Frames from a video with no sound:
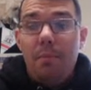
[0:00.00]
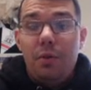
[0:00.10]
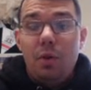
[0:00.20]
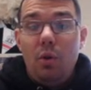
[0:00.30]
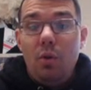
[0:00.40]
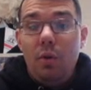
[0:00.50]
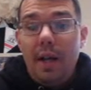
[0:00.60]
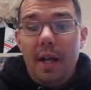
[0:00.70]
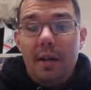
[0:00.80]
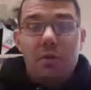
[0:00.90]
So
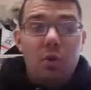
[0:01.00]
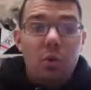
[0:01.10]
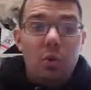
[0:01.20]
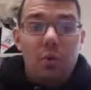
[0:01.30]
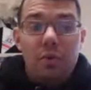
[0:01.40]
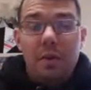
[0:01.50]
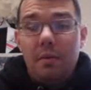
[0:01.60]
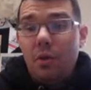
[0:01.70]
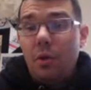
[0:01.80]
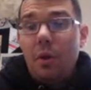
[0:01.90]
again, schools,
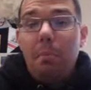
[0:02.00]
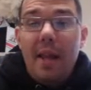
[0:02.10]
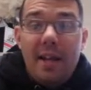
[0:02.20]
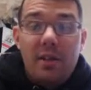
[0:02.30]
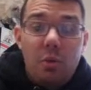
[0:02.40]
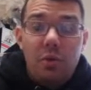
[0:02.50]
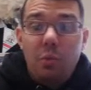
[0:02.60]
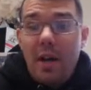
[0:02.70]
and so there are black schools and